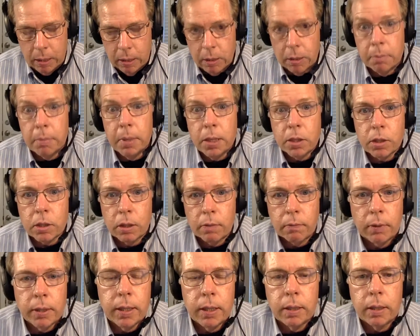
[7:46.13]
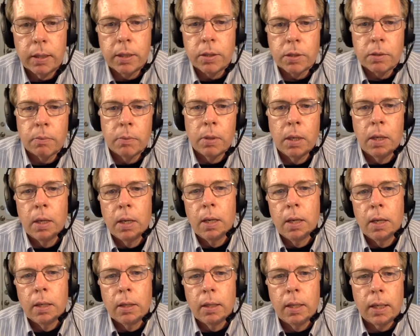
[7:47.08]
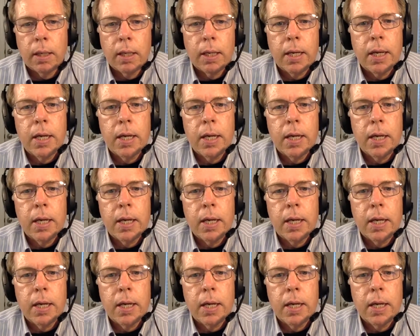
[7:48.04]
dimension of legalism that